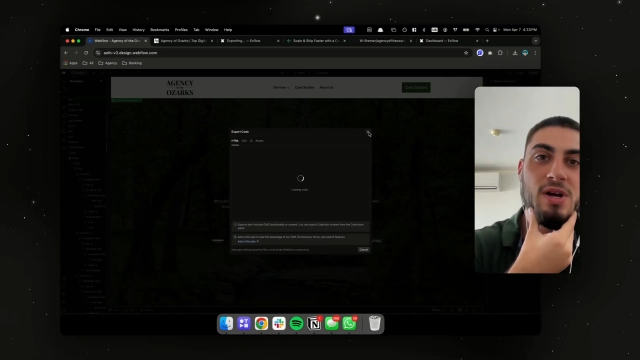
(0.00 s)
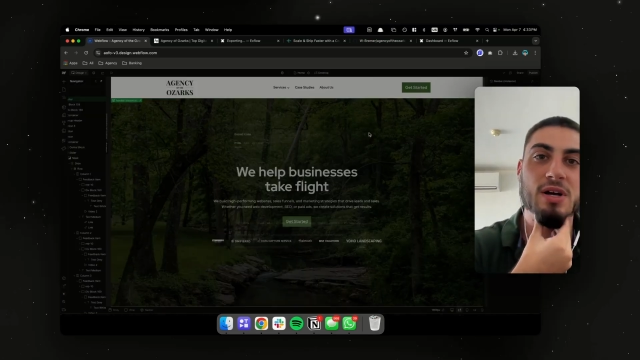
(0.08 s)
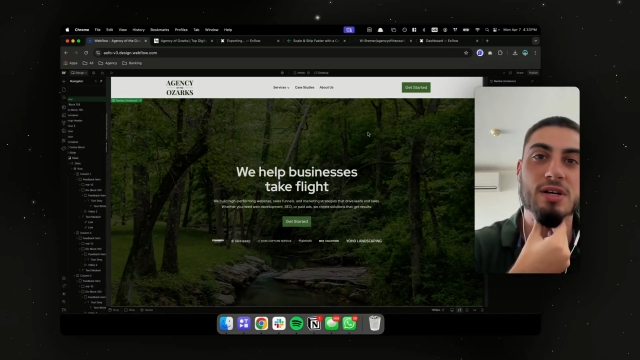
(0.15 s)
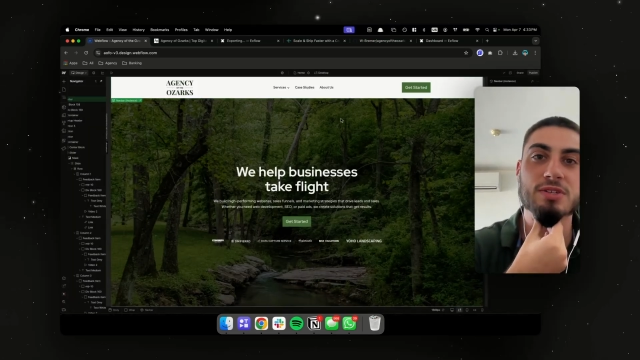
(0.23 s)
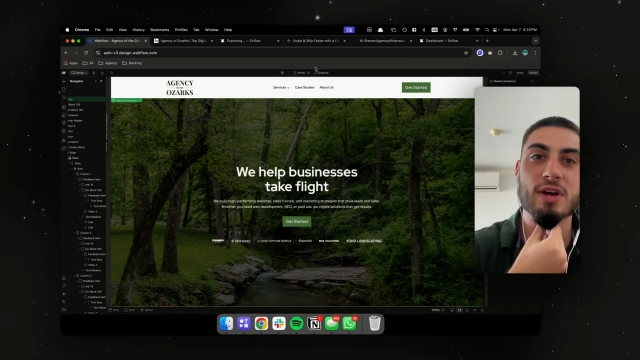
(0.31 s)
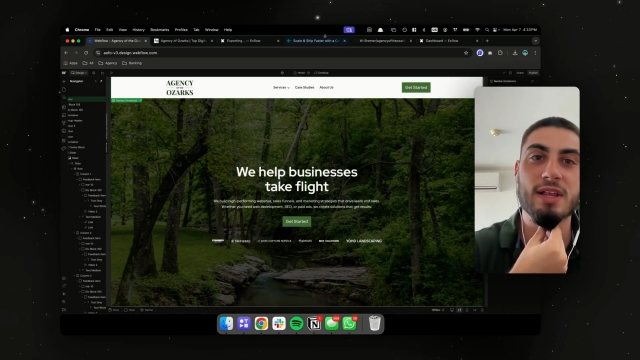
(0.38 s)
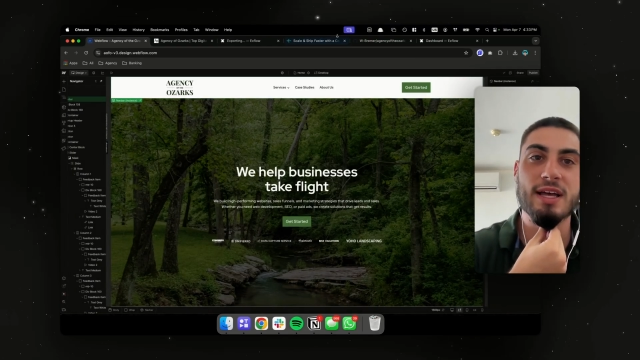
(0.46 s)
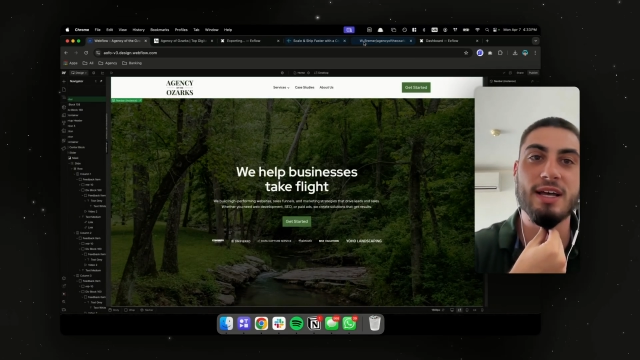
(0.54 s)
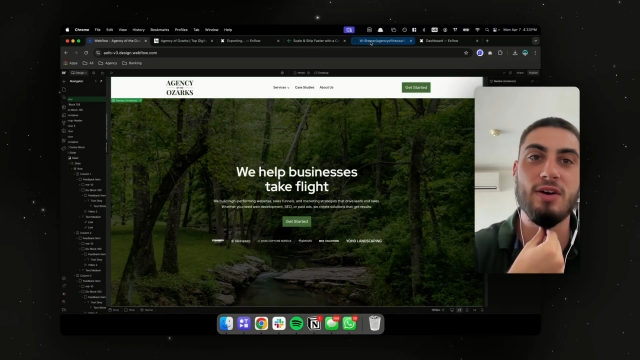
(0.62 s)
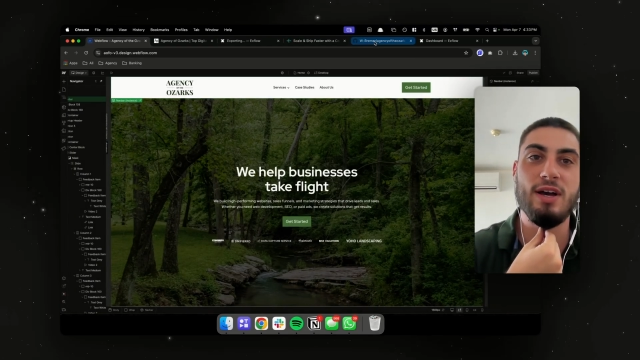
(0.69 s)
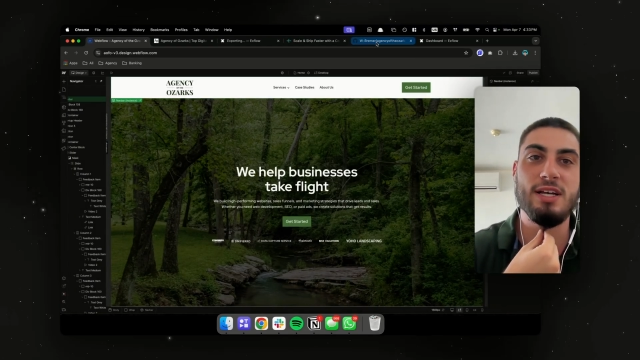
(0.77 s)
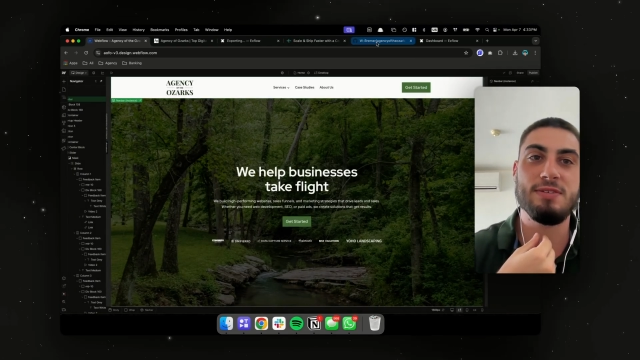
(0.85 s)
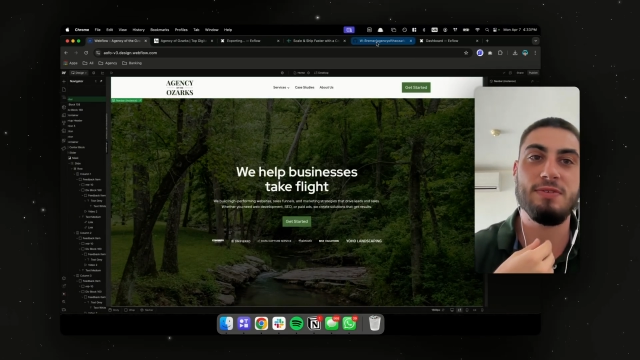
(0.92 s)
So I like how
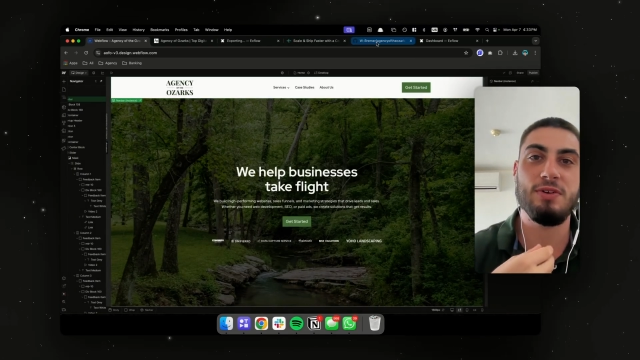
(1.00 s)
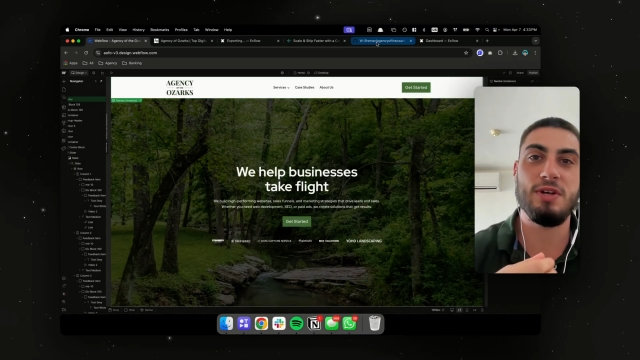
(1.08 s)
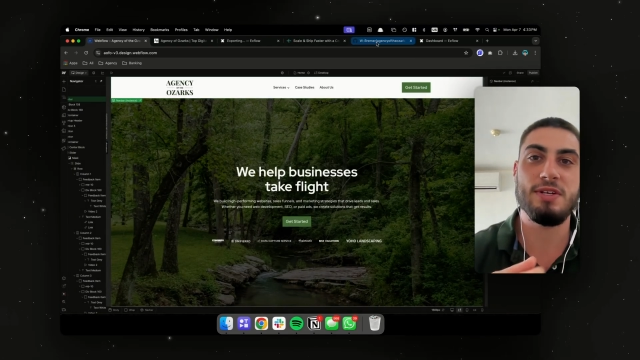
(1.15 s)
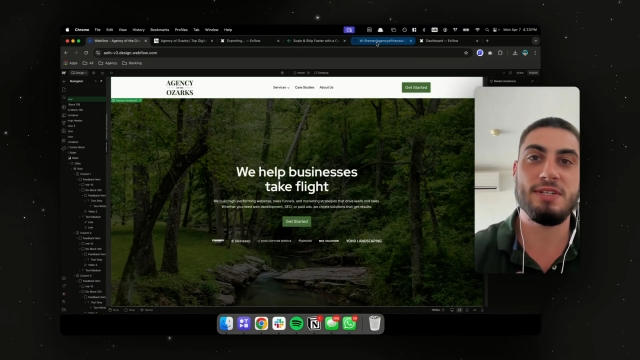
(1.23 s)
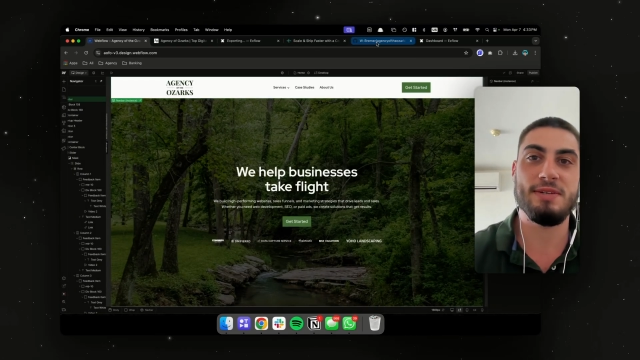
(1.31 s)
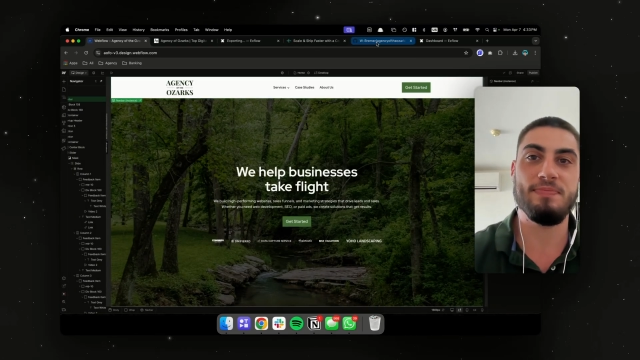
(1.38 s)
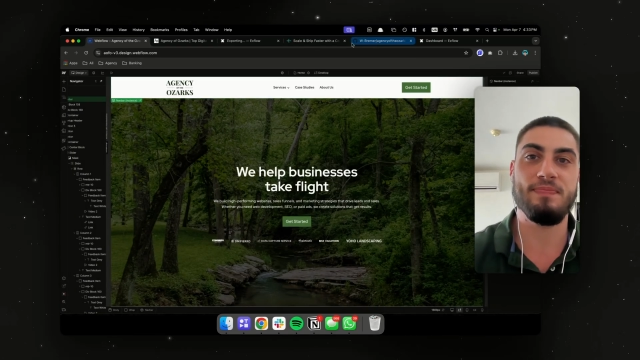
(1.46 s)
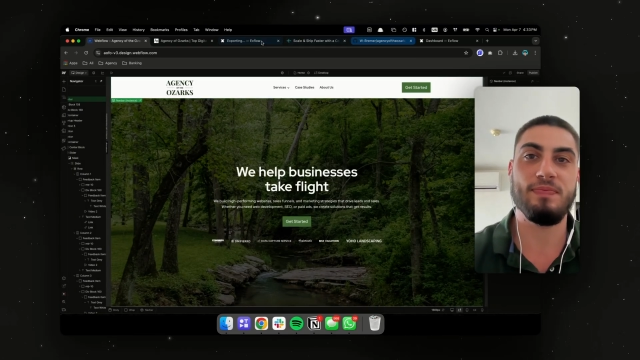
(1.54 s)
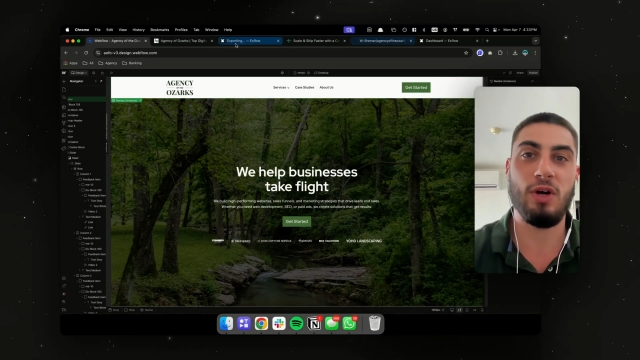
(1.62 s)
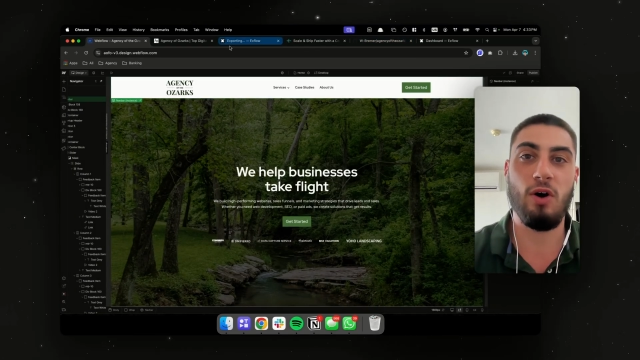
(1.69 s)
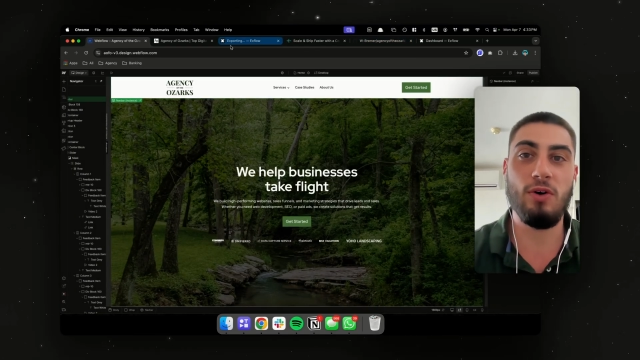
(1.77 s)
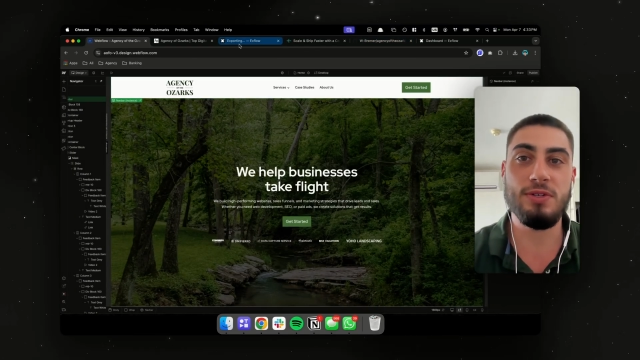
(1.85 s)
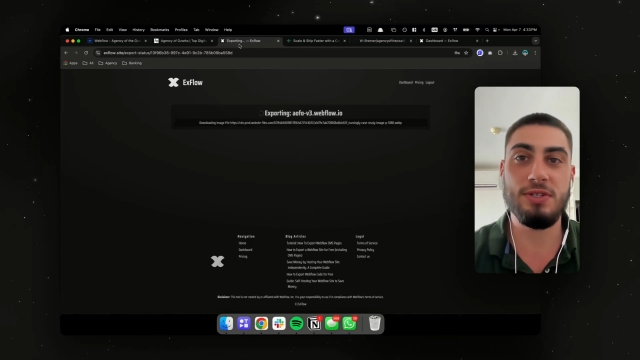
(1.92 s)
Xflow does it.
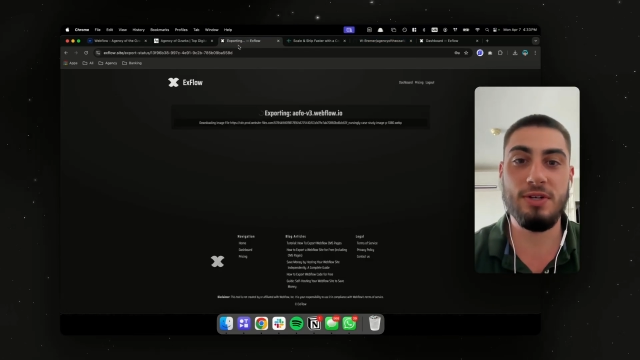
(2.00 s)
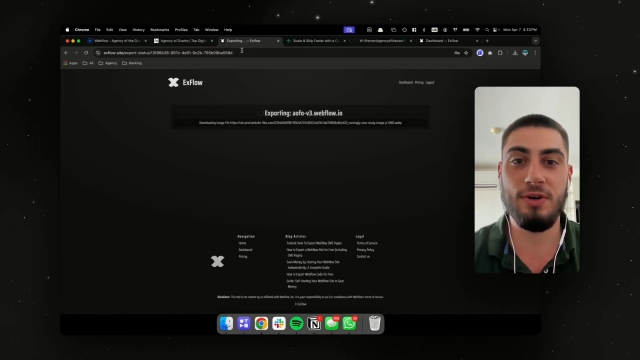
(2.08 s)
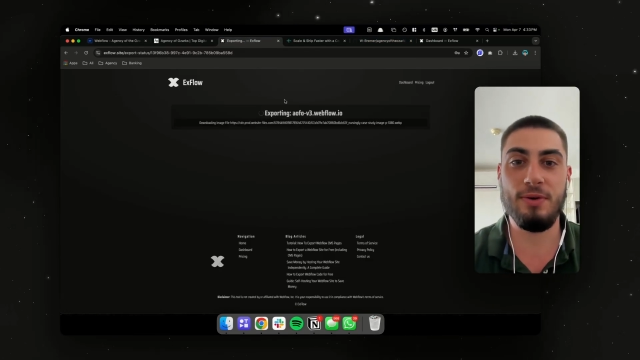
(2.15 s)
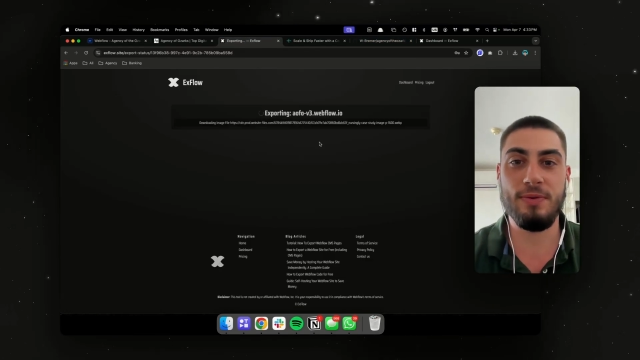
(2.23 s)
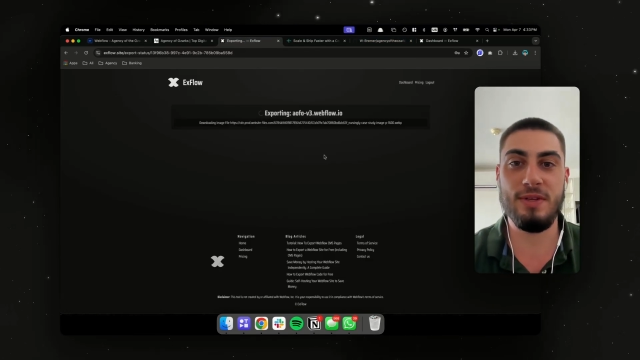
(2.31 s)
Also,